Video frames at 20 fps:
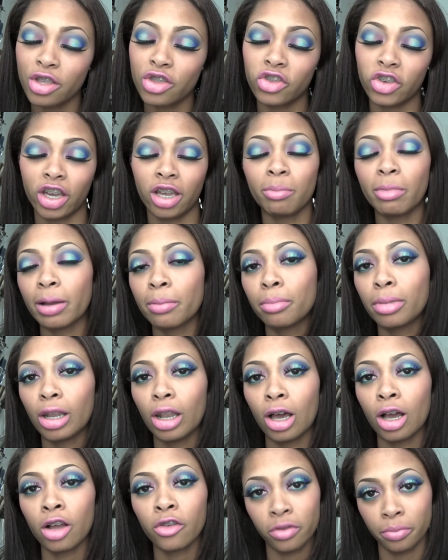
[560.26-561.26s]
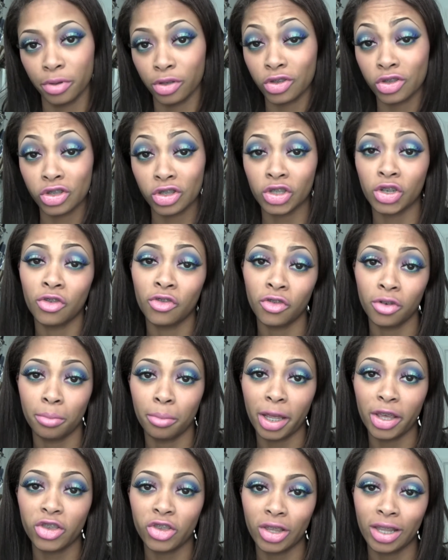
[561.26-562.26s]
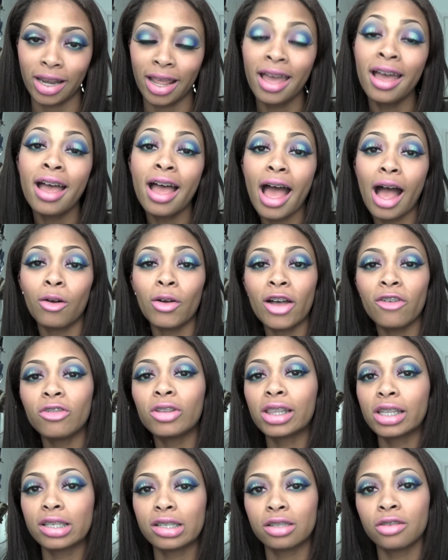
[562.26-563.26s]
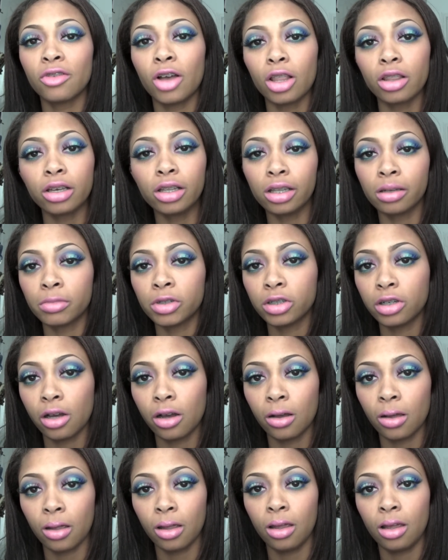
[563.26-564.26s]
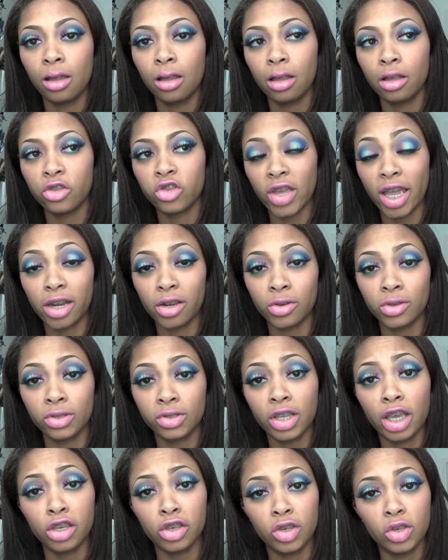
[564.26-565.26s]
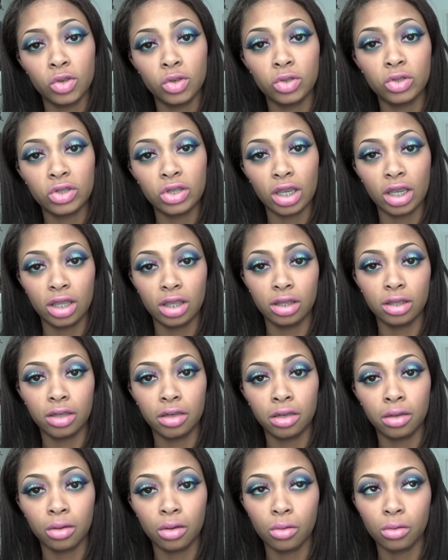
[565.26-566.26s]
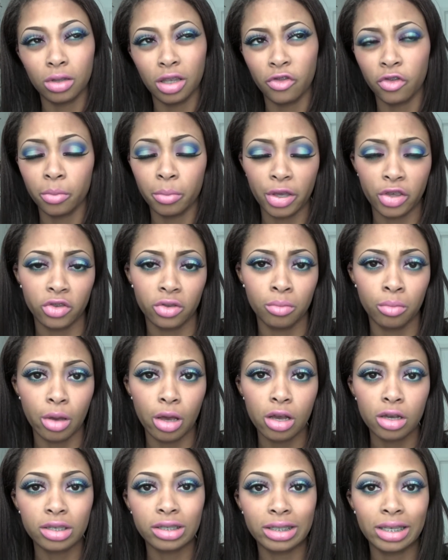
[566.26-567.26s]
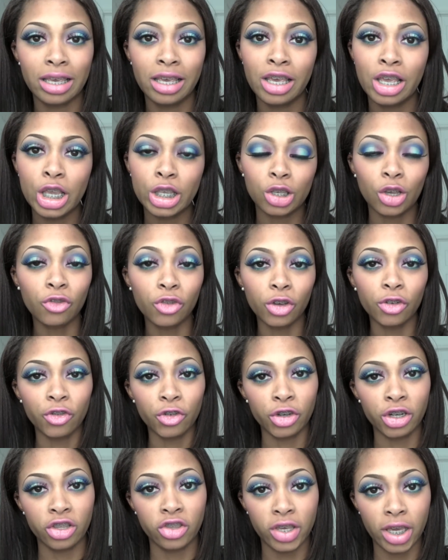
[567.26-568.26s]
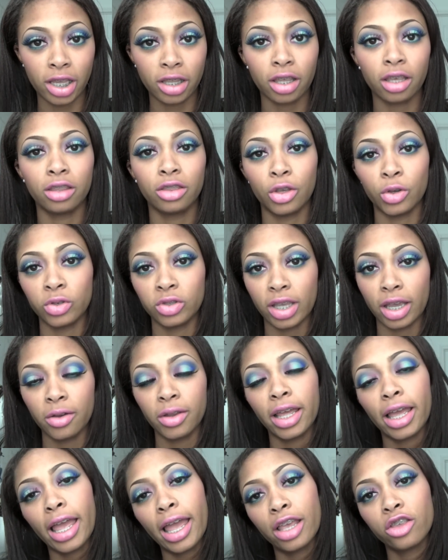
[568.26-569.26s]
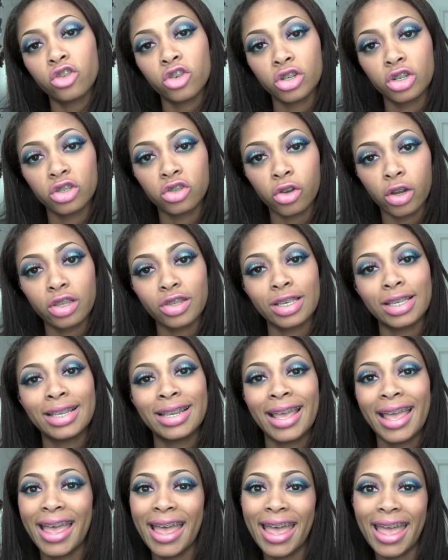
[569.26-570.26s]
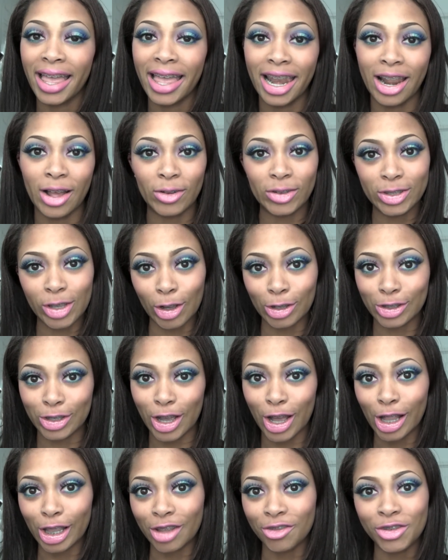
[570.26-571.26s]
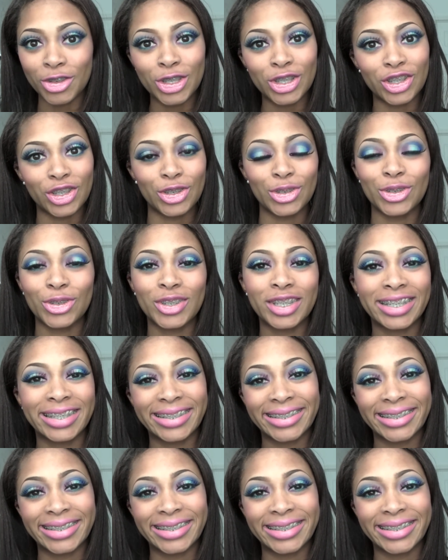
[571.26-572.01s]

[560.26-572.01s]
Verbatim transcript: Check out my blog for pictures and information. I'll have a list of all the Glamour Doll shadows I used in the information box, so feel free to check those out at your discretion, and I will talk to all of you soon.